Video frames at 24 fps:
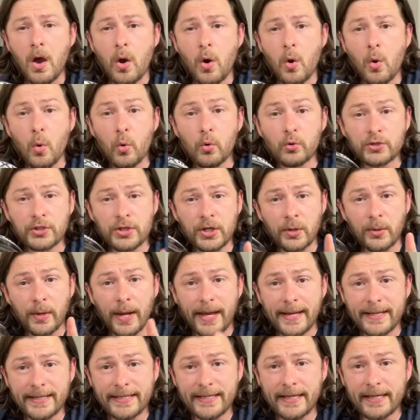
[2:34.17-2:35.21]
Also,
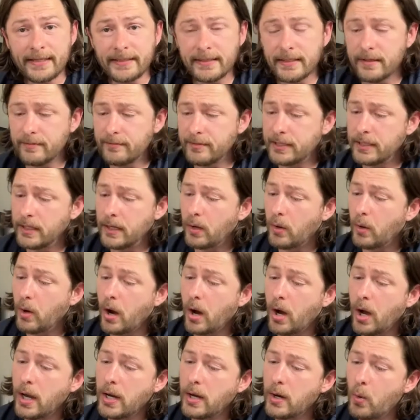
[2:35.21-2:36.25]
at the end of the video,
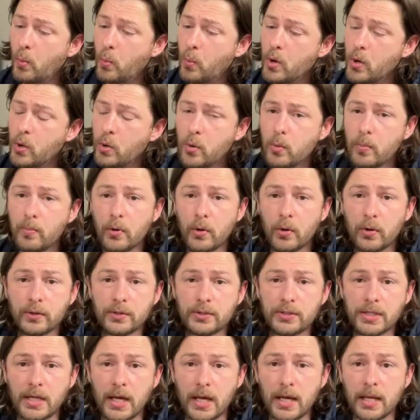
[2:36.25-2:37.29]
I will
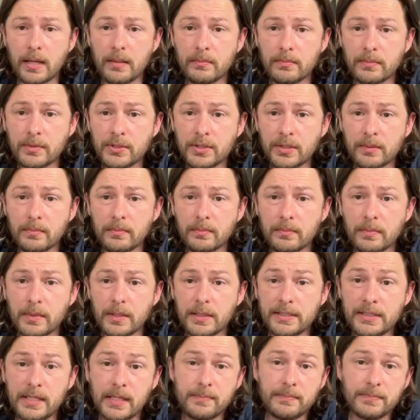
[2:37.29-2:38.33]
put um, some
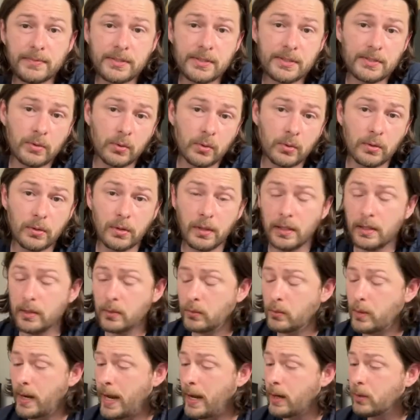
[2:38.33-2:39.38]
tips or a
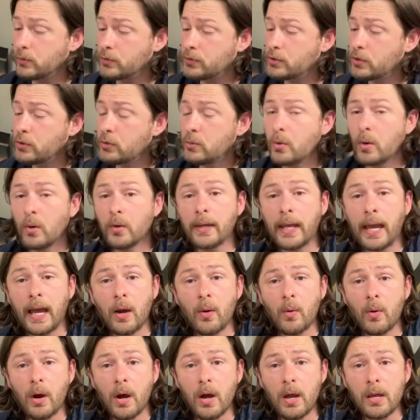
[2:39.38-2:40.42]
little how-to on
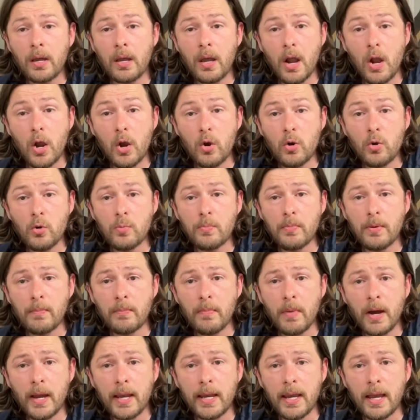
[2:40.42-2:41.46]
how I lube
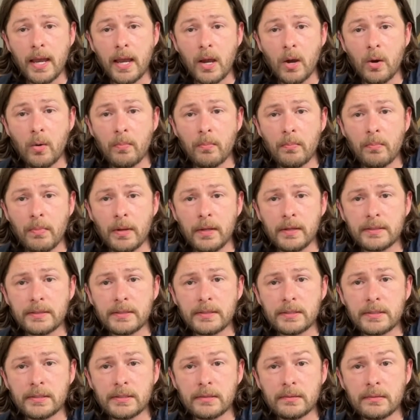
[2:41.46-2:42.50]
my helmet.